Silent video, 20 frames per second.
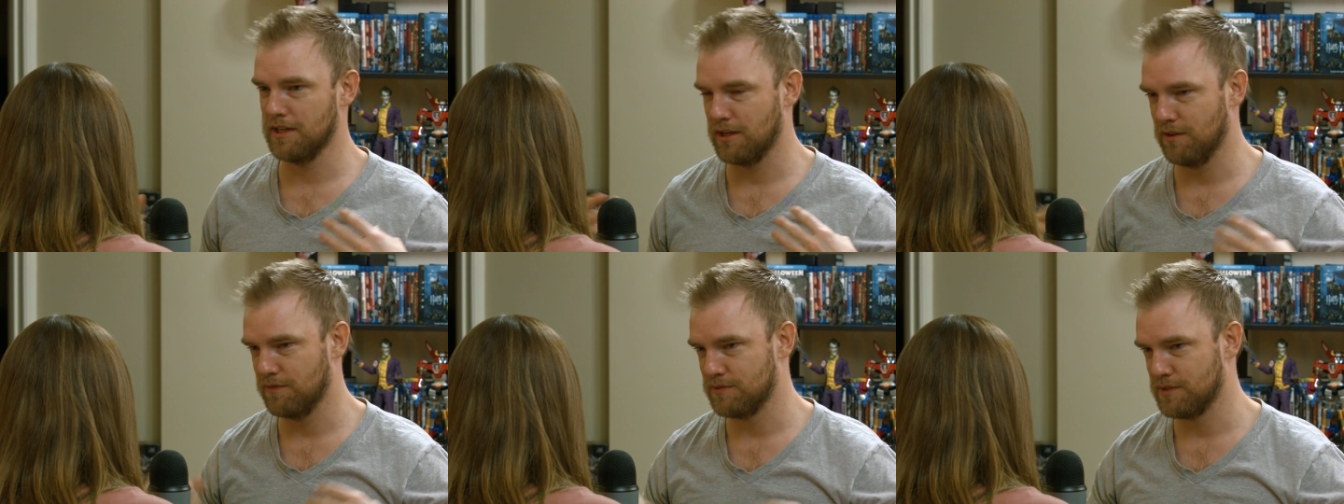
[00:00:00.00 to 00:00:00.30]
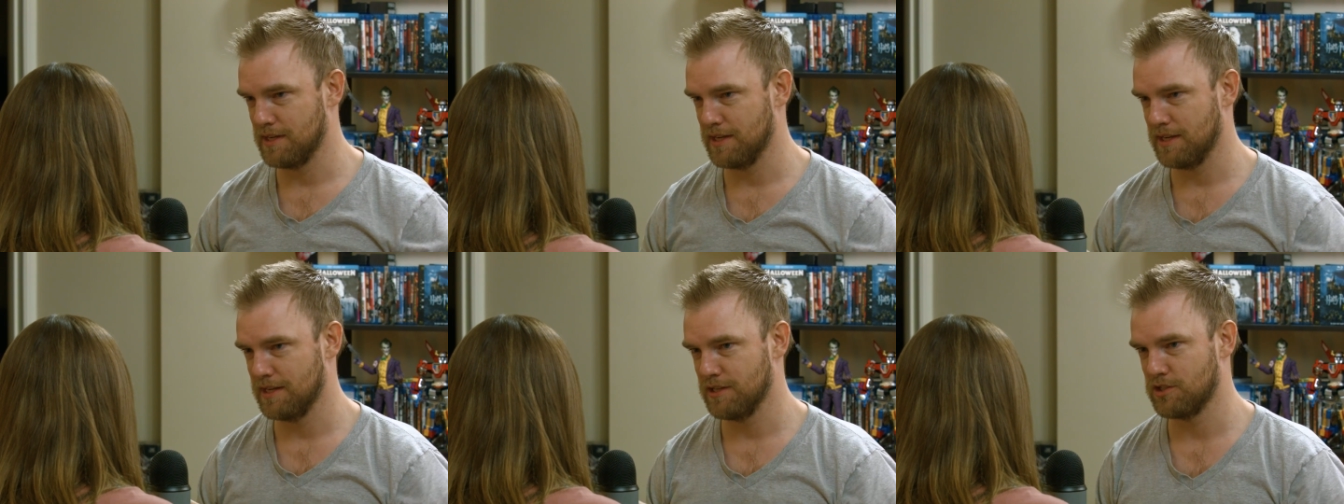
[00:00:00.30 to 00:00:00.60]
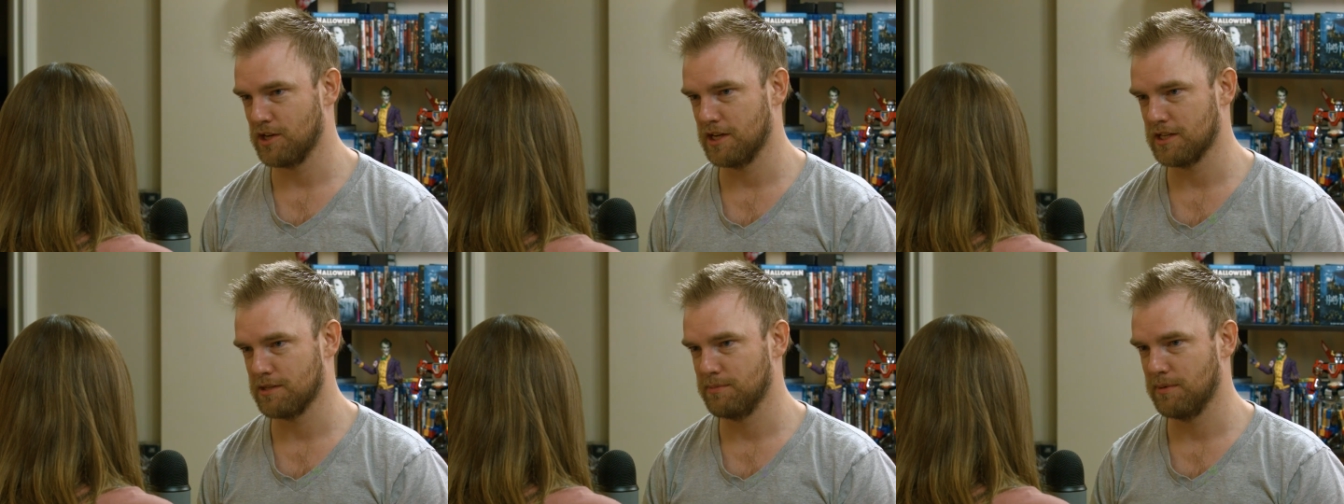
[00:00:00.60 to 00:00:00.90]
you've seen
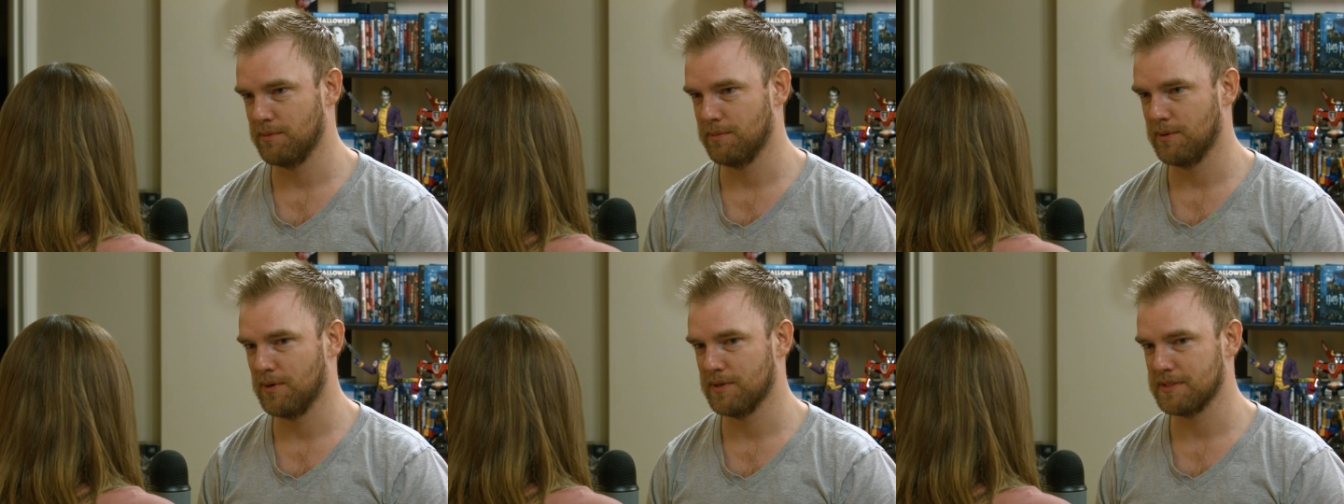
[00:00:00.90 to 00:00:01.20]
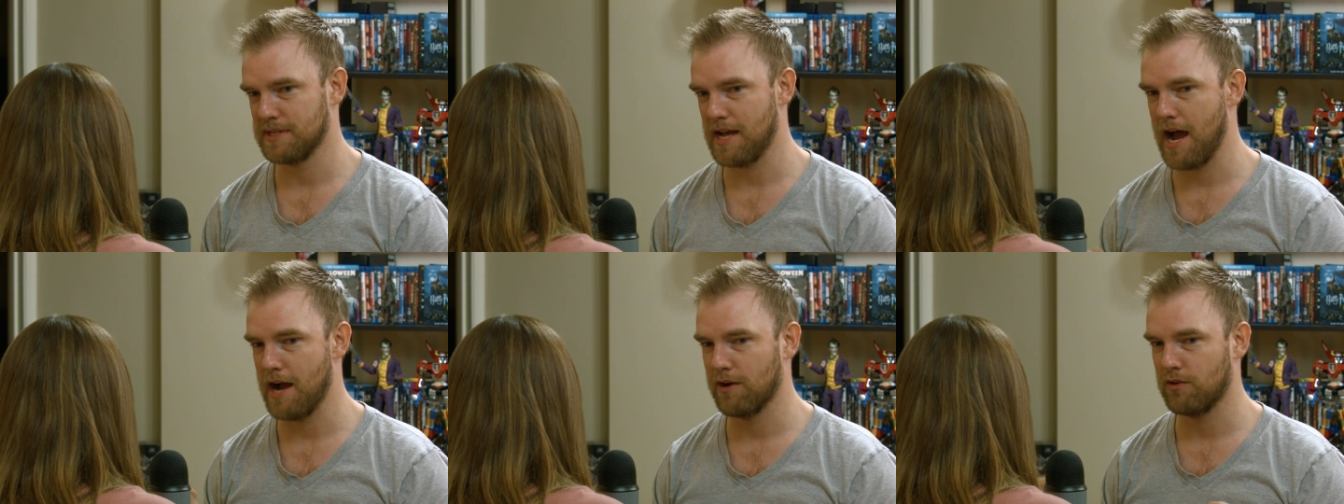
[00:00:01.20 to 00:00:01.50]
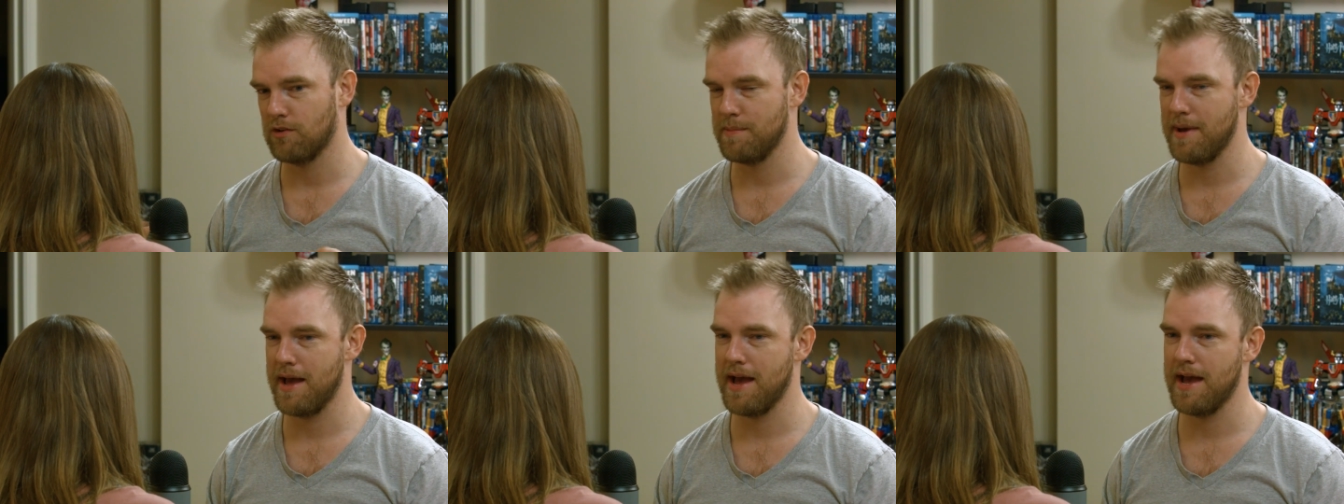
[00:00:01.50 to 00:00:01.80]
Jason Momoa's
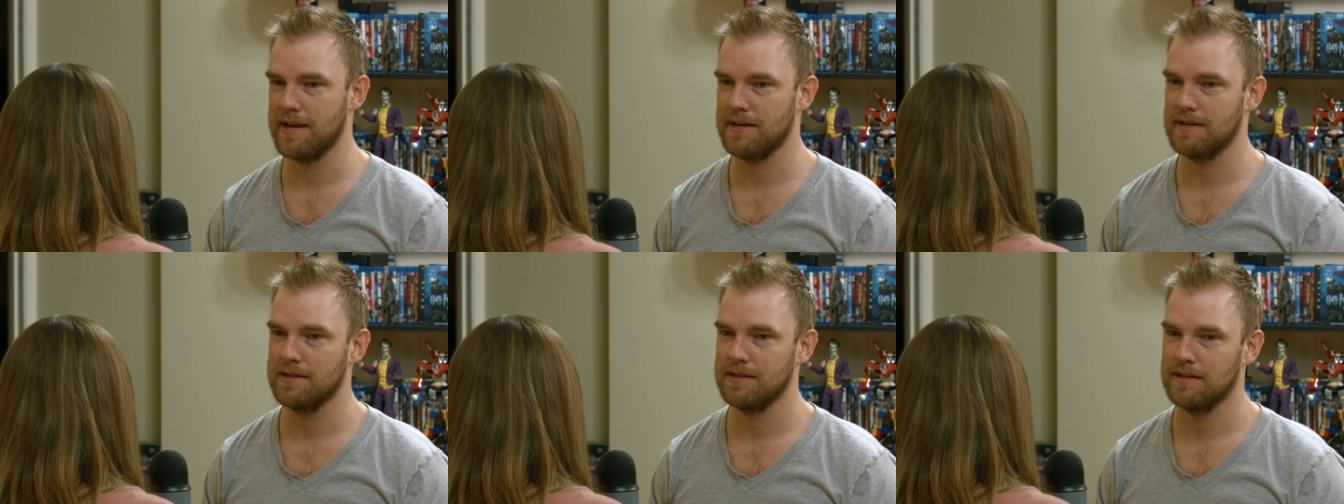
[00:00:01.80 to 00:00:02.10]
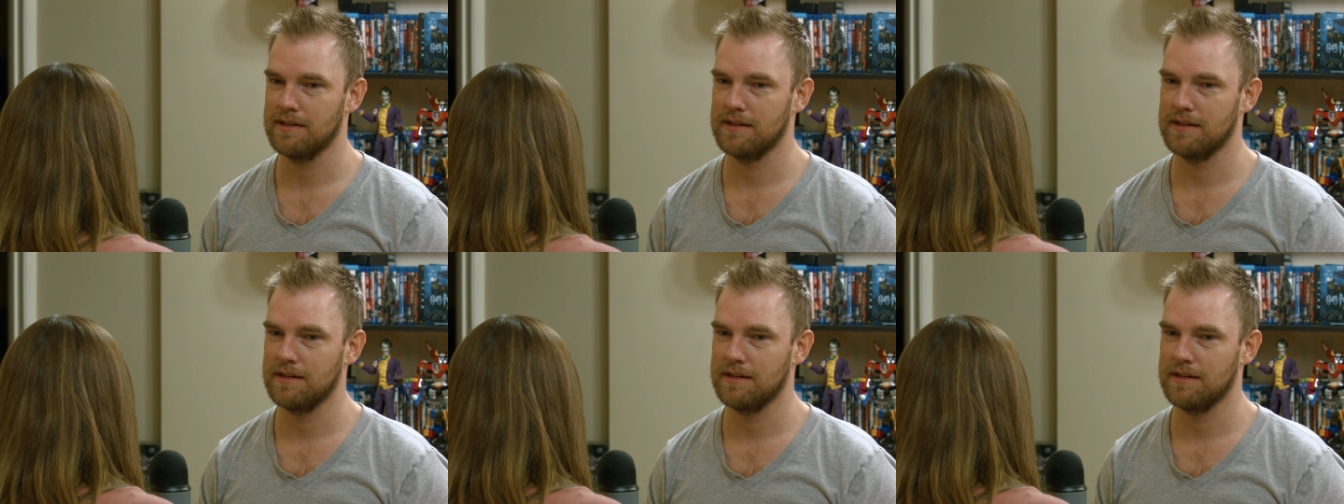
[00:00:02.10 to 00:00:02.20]
Aquaman.